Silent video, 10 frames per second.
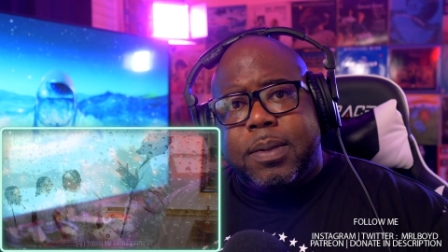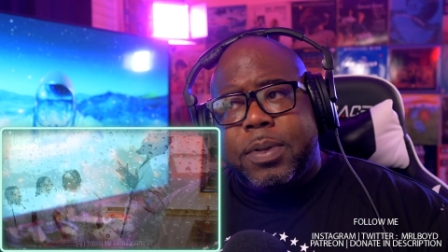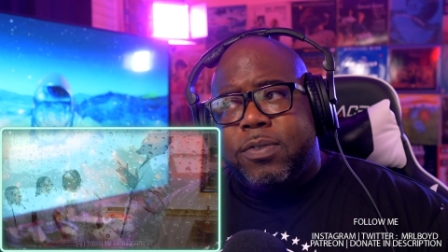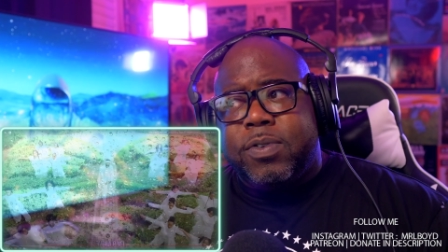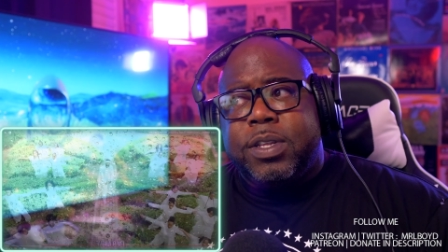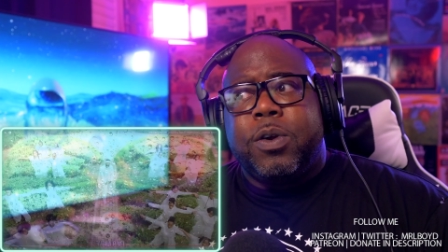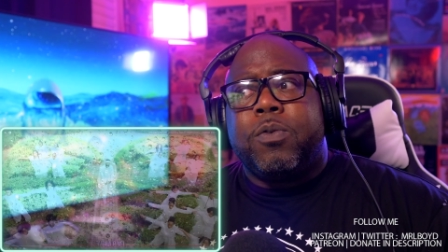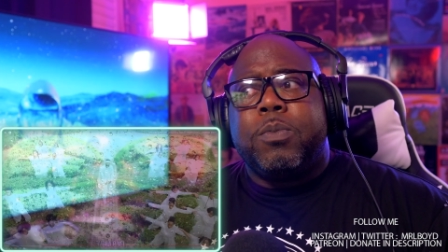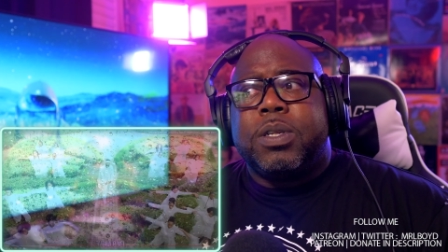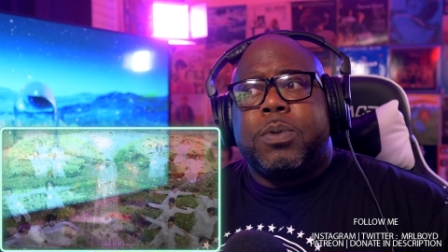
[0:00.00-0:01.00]
I mean, there's really no
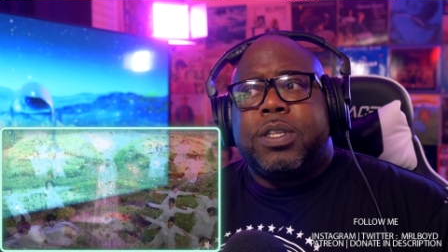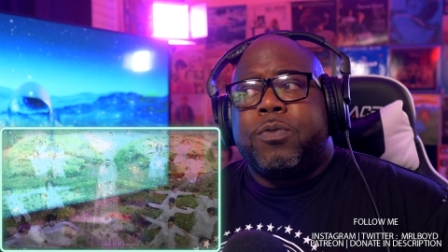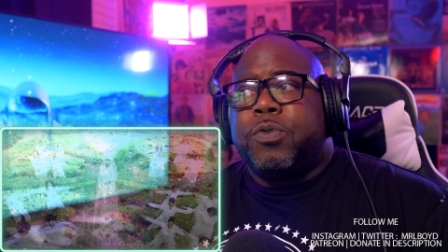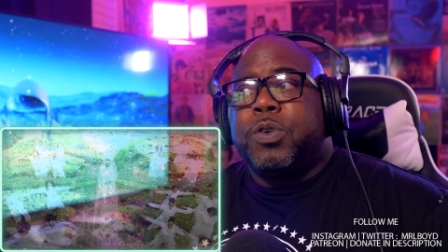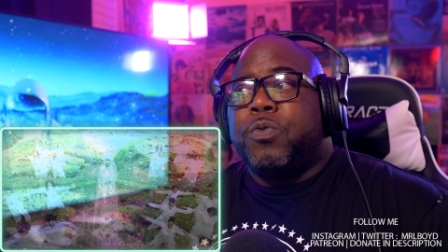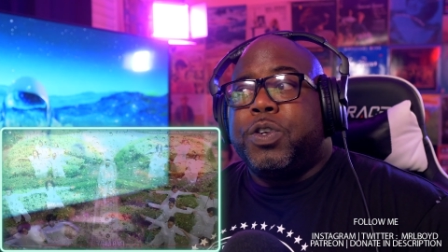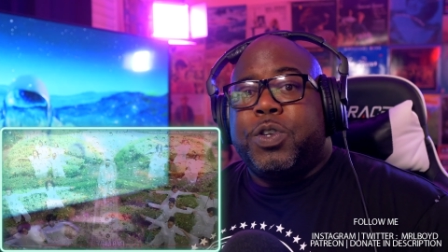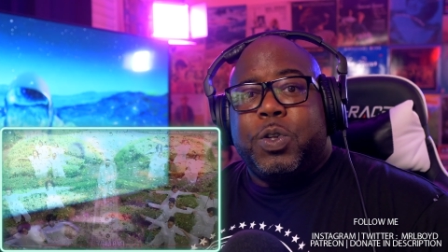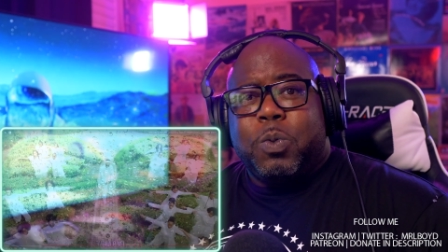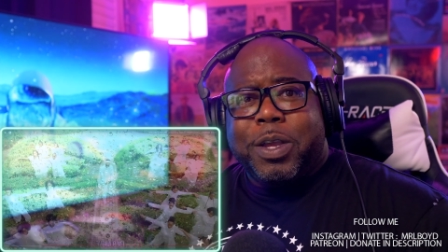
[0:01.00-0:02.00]
what's, what's the real
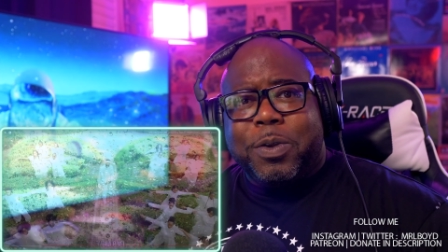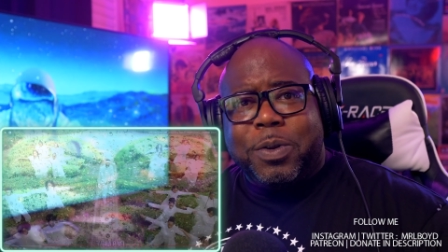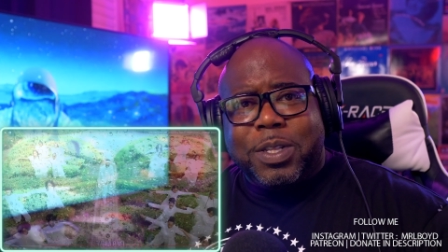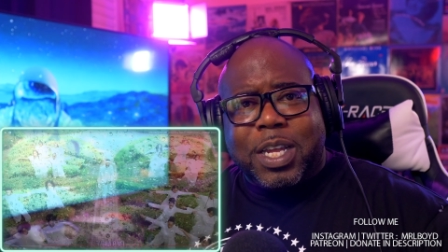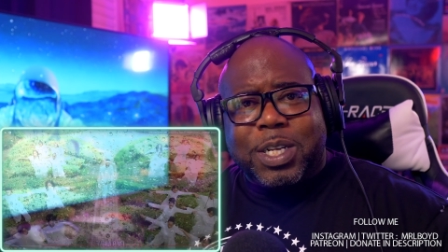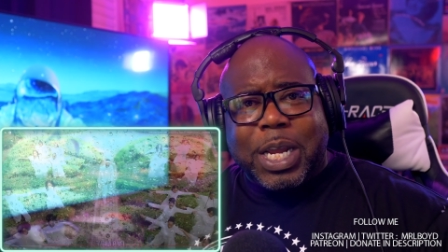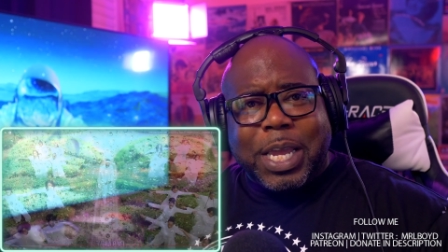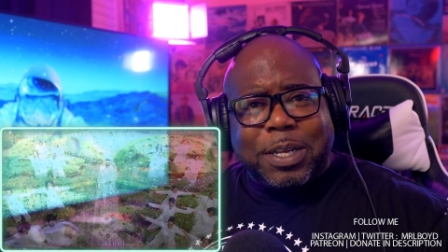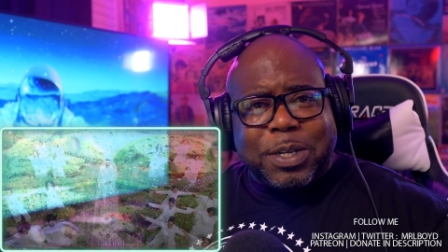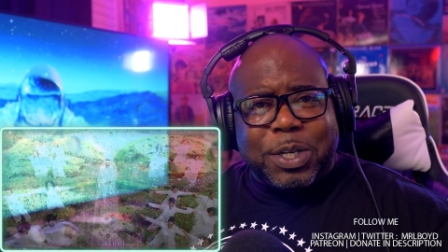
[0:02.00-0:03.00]
reason why you need that
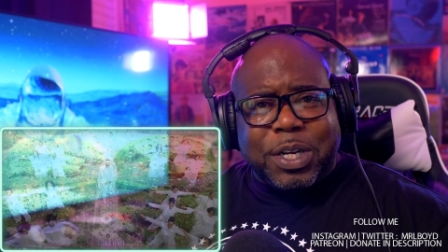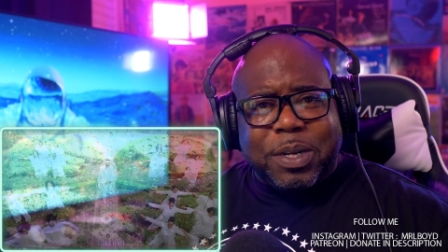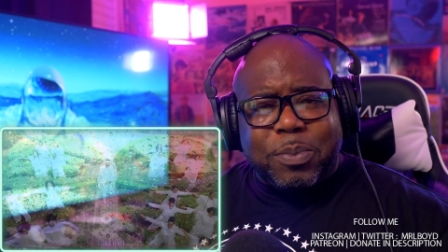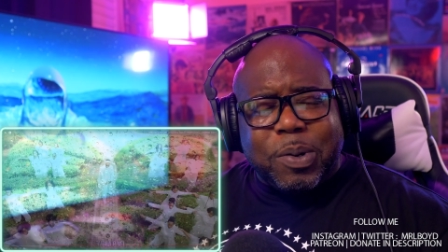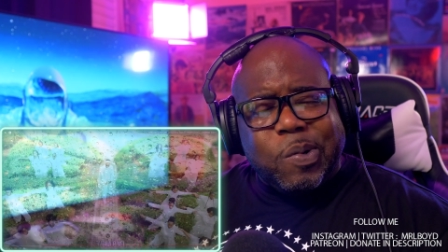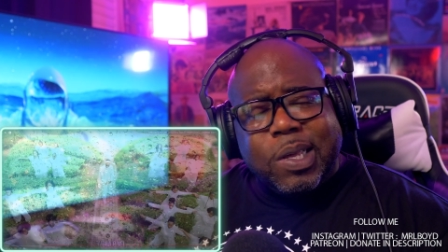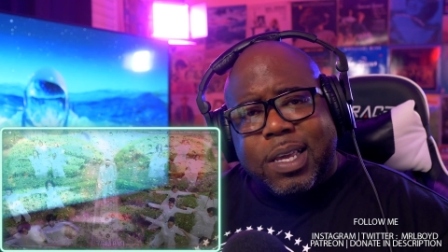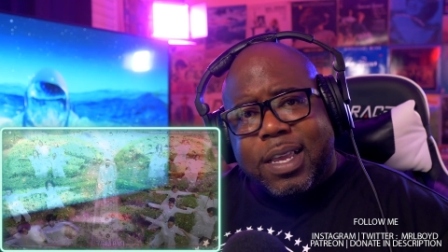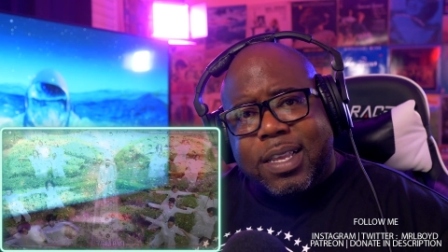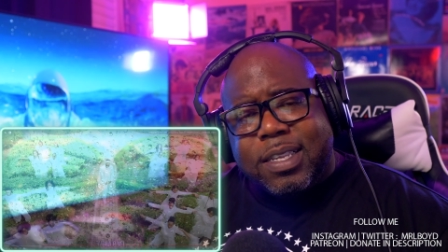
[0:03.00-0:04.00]
gigantic chain, bro?
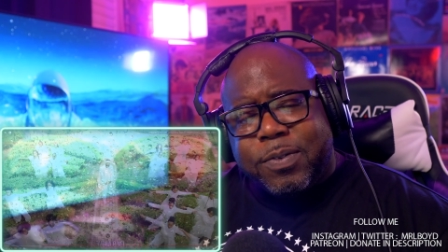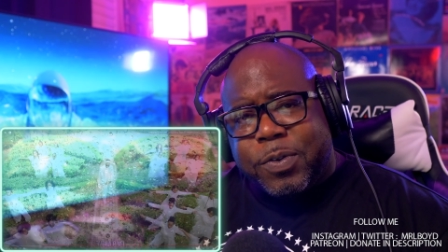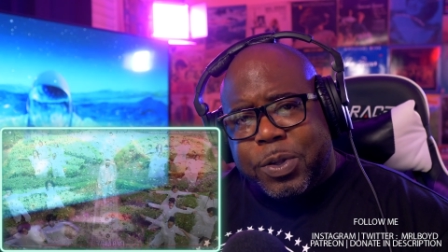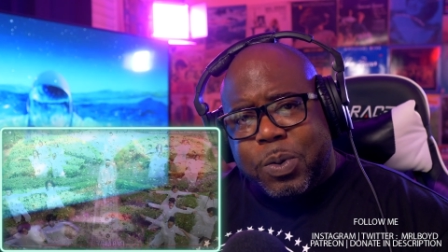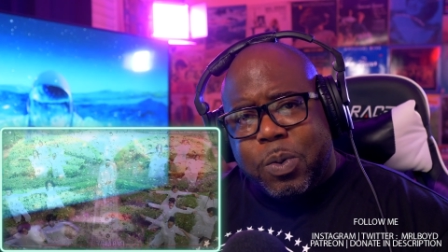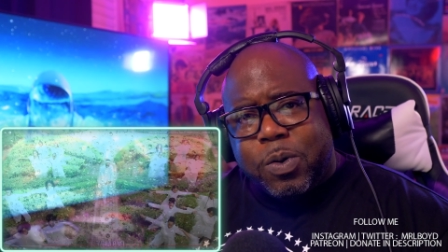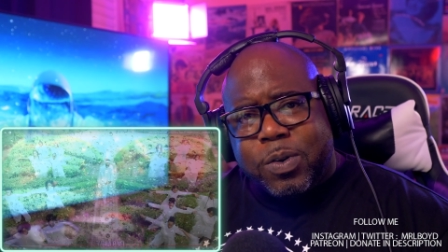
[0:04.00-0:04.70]
Is it for you or